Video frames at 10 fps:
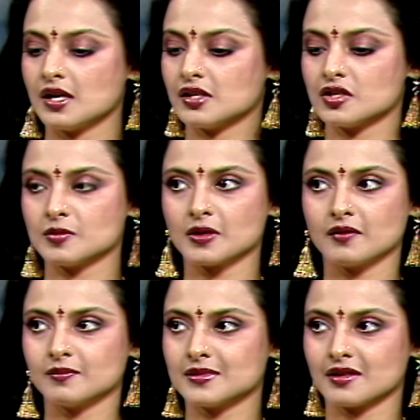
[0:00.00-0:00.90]
and she's
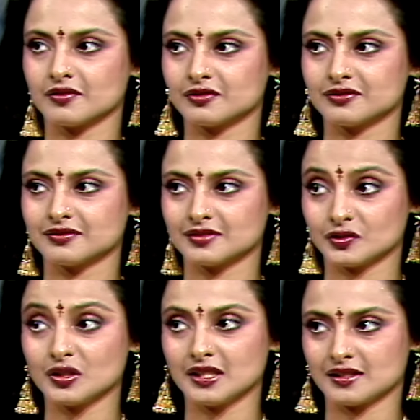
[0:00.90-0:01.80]
become tough,
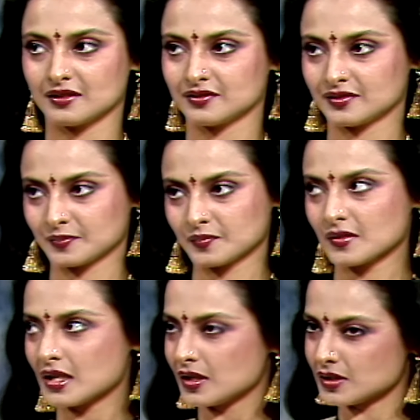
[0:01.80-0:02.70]
really tough.
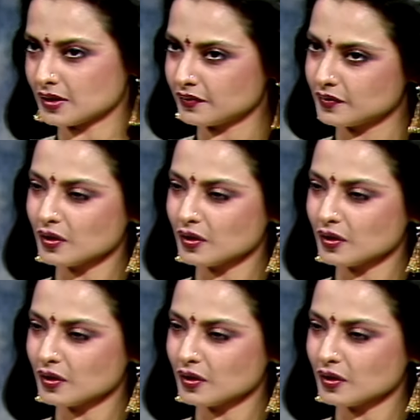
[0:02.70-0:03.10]
tough,